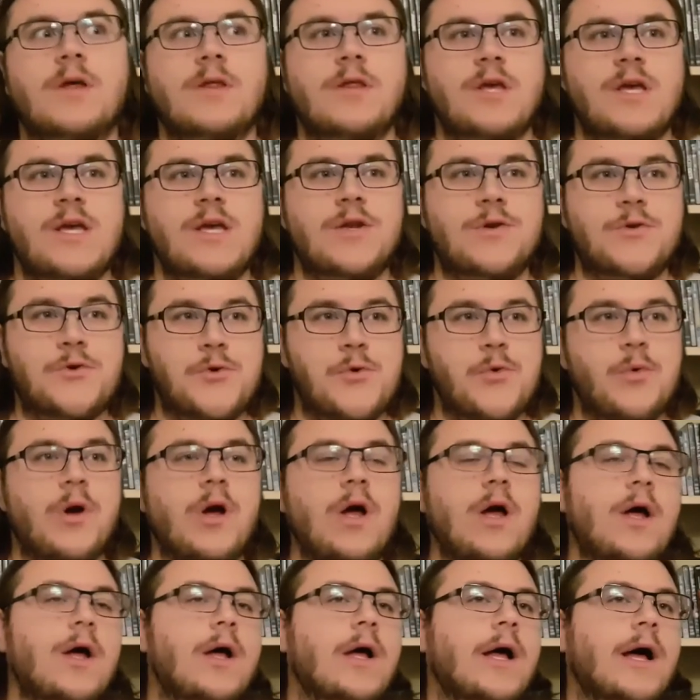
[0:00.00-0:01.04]
the new
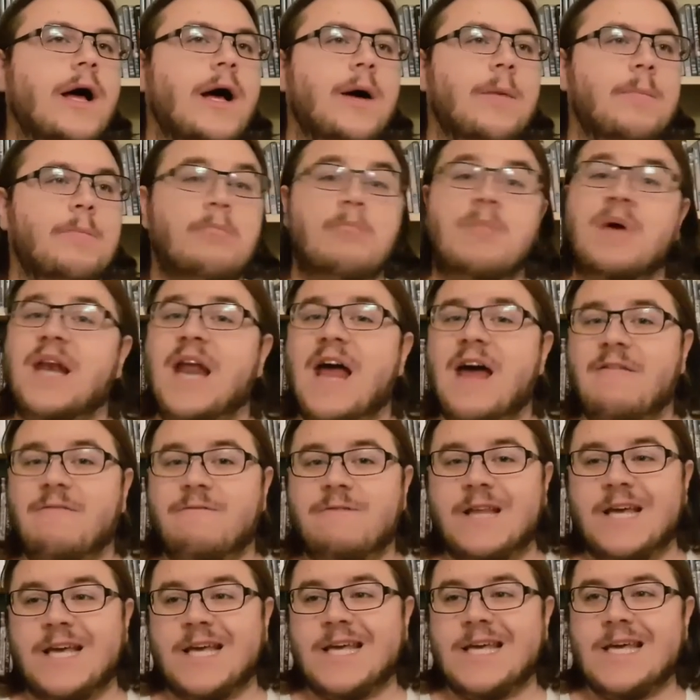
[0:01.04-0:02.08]
um, Ben
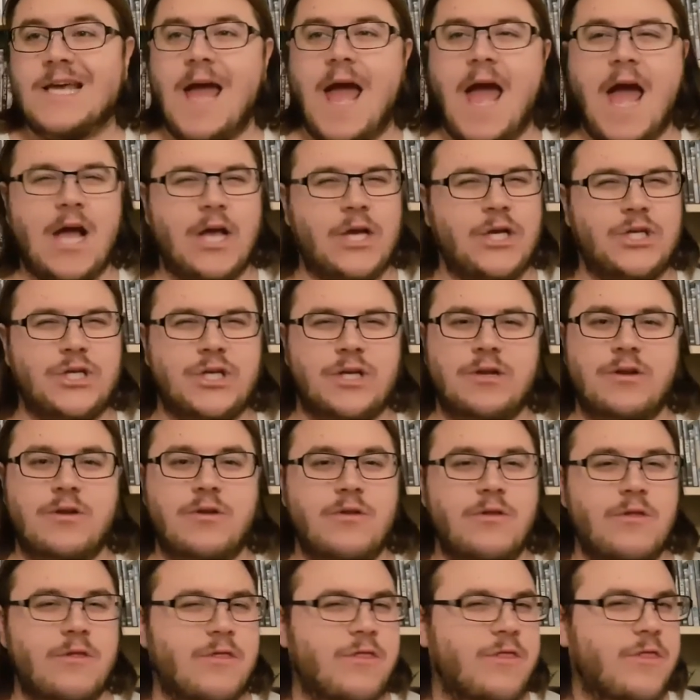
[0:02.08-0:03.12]
Affleck
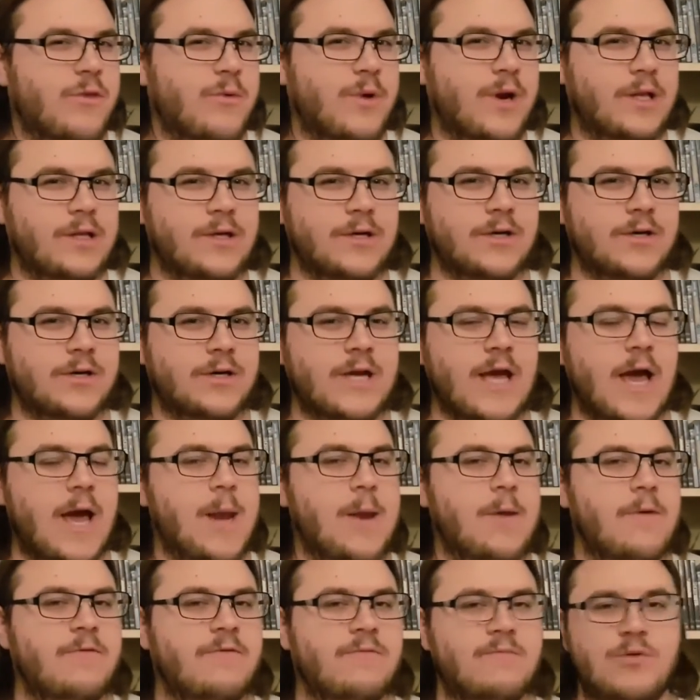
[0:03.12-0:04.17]
action thriller
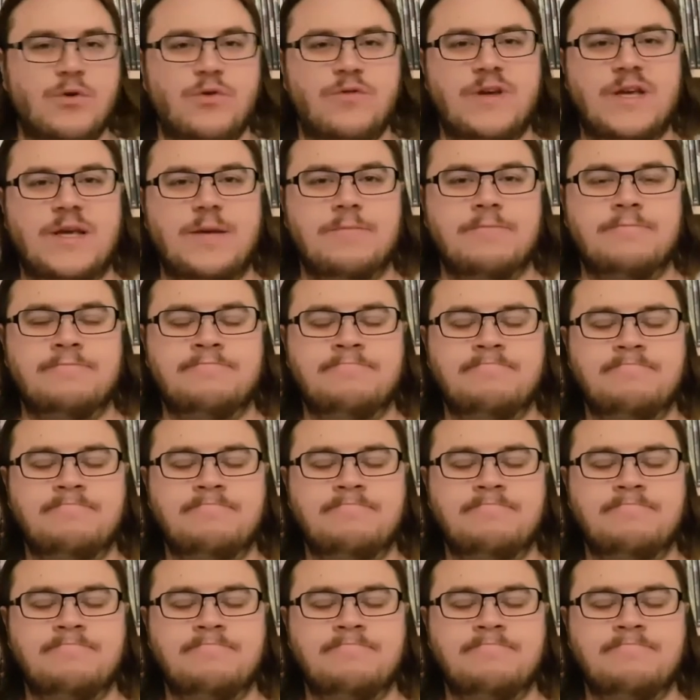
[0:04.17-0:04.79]
kind of movie.